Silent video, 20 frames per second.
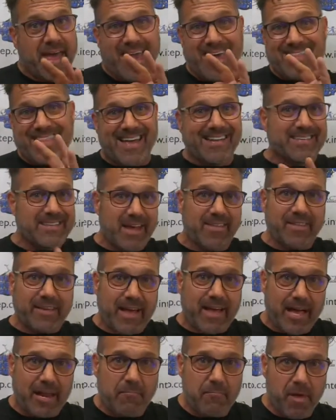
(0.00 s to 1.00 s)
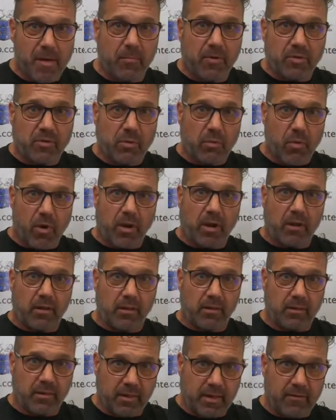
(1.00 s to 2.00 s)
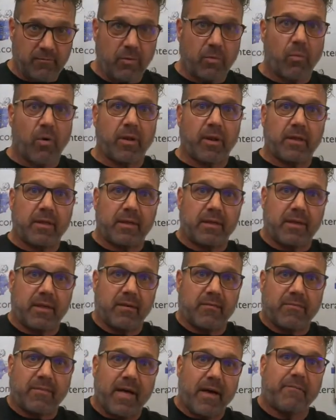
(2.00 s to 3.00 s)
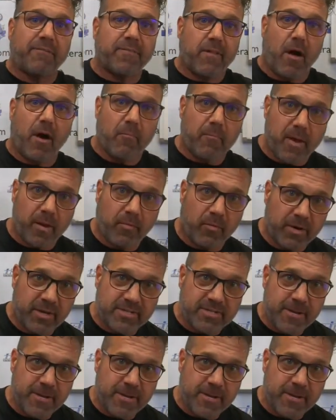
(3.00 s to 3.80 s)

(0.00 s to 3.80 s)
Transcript: And that's not the kind of memories we want to leave. We want to give lifelong memories